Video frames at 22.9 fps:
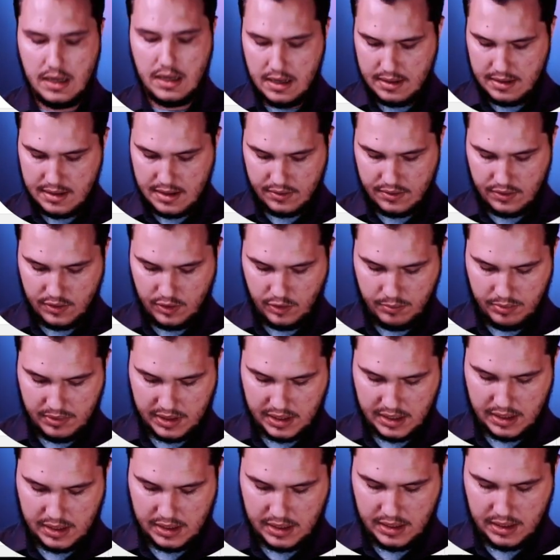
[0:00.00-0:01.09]
Now the
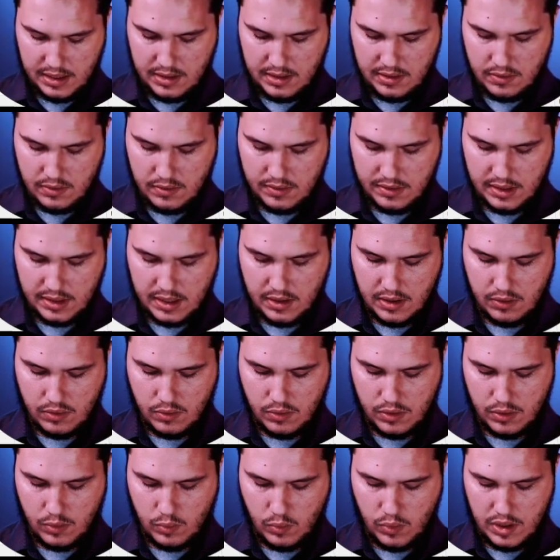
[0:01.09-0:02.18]
duplicate key on the
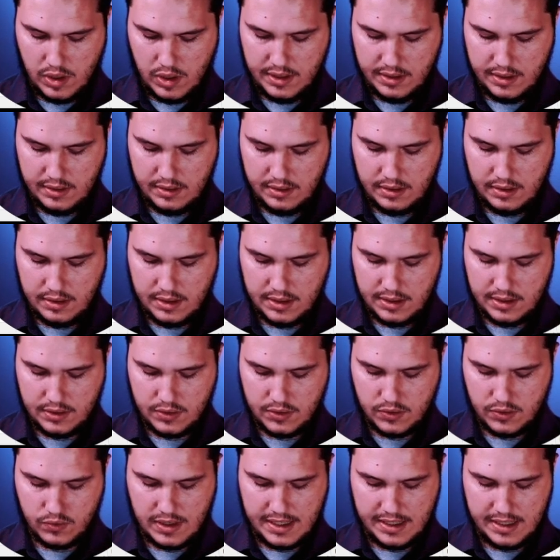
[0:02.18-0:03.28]
CharaChorder 1
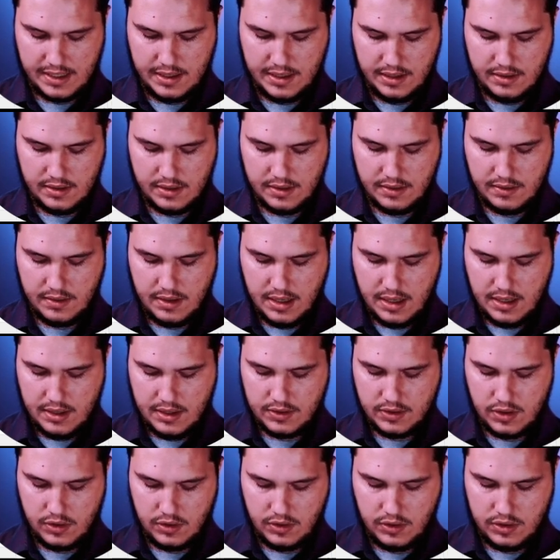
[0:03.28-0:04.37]
is right here.
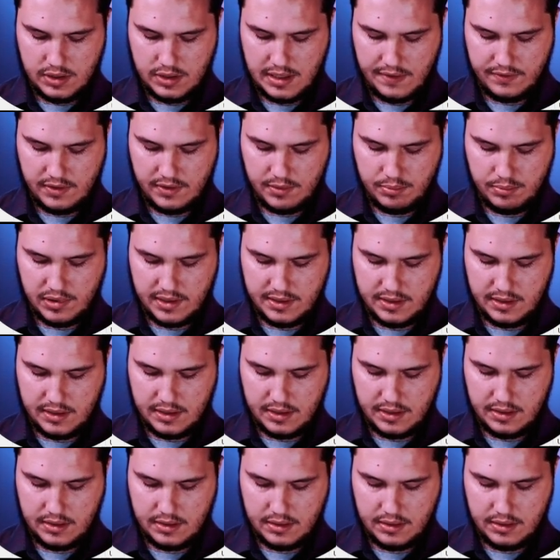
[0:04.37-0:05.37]
So you just have to press it